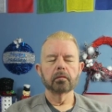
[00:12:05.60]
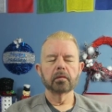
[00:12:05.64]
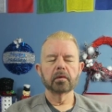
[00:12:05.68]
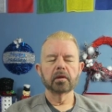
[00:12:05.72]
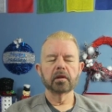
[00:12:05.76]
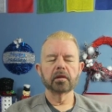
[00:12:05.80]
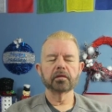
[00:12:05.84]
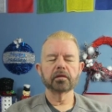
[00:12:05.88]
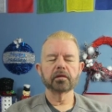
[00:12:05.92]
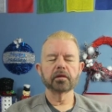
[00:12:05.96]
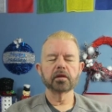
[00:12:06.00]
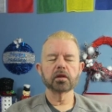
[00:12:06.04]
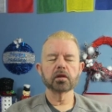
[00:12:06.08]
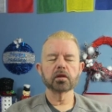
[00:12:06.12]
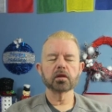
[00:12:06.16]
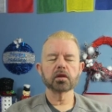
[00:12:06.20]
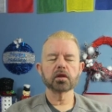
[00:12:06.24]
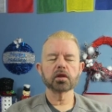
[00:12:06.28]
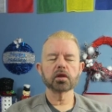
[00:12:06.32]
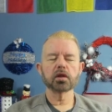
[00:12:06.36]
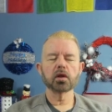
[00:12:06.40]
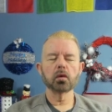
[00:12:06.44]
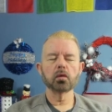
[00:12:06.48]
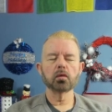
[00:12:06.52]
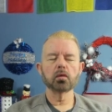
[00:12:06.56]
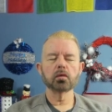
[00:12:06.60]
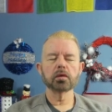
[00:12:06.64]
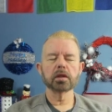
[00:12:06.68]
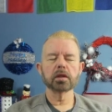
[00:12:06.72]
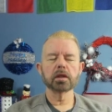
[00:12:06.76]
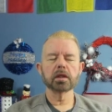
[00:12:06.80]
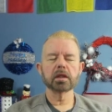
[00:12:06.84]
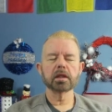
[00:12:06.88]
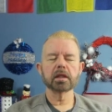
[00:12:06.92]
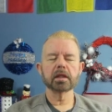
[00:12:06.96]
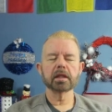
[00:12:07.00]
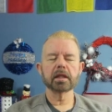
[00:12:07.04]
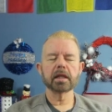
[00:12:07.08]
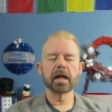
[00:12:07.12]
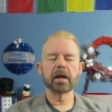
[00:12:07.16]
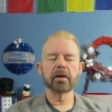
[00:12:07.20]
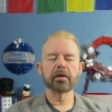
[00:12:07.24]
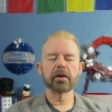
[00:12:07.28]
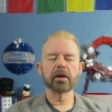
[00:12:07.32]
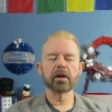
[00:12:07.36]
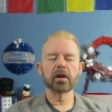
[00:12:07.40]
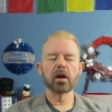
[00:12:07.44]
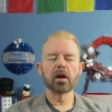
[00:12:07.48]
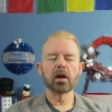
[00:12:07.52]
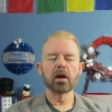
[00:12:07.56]
Lift to your shoulders, the
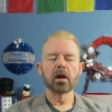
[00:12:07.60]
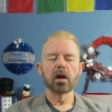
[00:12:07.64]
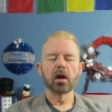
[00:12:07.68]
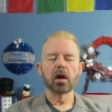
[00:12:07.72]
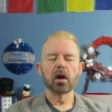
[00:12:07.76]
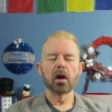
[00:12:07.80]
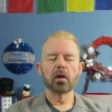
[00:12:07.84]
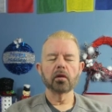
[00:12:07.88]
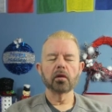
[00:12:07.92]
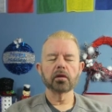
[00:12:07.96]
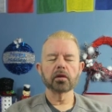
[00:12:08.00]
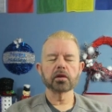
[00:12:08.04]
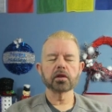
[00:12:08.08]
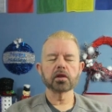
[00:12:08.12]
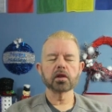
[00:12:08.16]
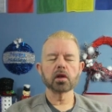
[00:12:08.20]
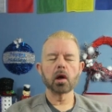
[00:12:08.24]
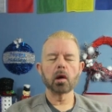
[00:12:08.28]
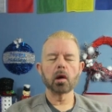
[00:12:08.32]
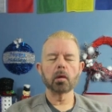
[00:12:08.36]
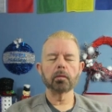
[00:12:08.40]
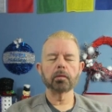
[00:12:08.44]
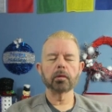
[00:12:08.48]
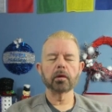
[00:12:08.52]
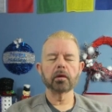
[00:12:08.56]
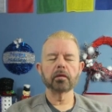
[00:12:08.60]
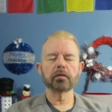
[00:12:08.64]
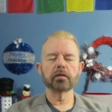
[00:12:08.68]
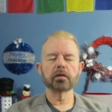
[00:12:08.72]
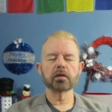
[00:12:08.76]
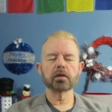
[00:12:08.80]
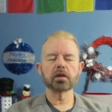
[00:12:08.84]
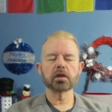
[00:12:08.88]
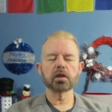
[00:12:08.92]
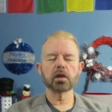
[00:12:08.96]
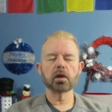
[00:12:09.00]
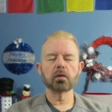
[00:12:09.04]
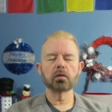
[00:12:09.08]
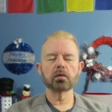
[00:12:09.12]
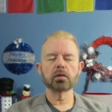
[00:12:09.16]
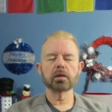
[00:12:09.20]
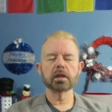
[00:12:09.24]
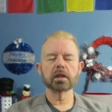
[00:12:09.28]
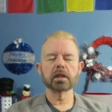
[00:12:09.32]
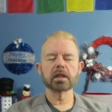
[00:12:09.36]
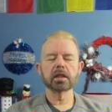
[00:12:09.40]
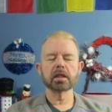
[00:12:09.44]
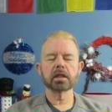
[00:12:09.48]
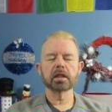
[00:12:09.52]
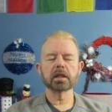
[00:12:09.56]
area on the top of your
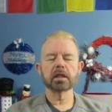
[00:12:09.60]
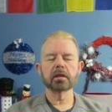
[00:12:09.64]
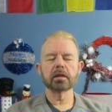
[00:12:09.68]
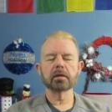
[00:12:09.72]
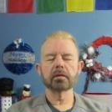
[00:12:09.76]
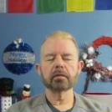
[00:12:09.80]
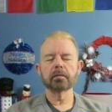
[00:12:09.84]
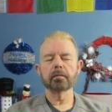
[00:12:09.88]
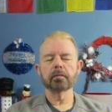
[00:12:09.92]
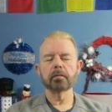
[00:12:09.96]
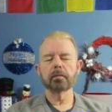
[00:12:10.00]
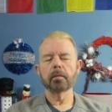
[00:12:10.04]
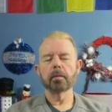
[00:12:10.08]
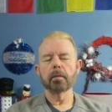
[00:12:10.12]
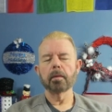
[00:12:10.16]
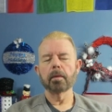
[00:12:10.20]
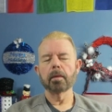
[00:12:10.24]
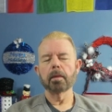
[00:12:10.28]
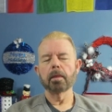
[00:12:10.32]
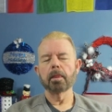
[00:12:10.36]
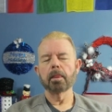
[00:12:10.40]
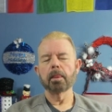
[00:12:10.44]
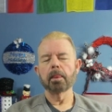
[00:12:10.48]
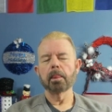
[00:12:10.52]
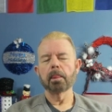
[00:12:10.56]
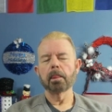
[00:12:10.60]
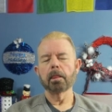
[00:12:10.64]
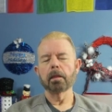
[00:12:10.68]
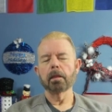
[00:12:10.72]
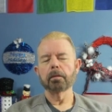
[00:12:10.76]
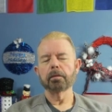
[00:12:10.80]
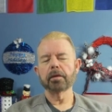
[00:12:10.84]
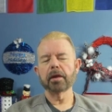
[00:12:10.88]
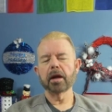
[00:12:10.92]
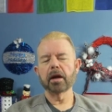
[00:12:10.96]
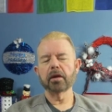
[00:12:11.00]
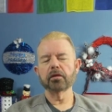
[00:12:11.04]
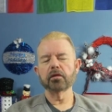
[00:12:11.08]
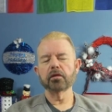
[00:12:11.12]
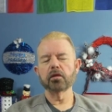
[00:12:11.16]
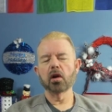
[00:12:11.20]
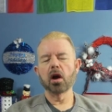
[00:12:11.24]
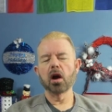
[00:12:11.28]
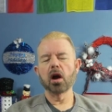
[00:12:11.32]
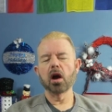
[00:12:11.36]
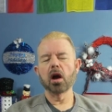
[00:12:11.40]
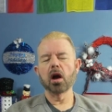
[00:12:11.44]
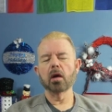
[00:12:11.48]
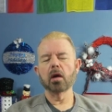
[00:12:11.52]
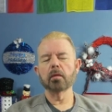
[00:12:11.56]
shoulders, down your
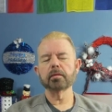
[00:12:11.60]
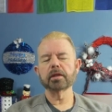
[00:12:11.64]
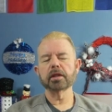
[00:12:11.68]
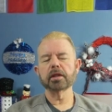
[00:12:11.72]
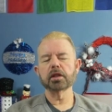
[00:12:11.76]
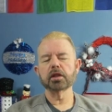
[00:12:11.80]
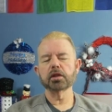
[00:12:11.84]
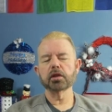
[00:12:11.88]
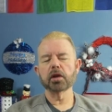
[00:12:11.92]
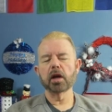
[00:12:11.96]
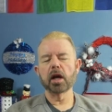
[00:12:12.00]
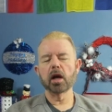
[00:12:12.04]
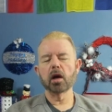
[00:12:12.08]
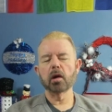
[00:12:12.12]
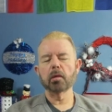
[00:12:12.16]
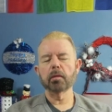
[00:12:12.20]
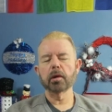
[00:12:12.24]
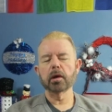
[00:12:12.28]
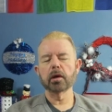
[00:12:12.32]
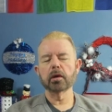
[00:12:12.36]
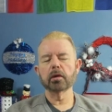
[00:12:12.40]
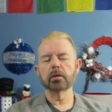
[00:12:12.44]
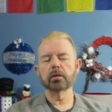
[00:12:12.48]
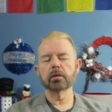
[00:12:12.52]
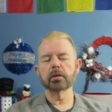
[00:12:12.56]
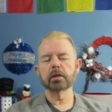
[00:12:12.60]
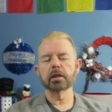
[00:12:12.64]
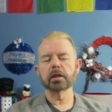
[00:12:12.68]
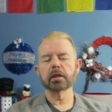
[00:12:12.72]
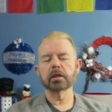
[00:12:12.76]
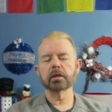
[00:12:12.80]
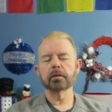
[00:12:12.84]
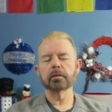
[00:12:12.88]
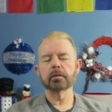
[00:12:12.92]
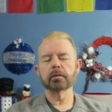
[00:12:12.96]
arms into your elbows.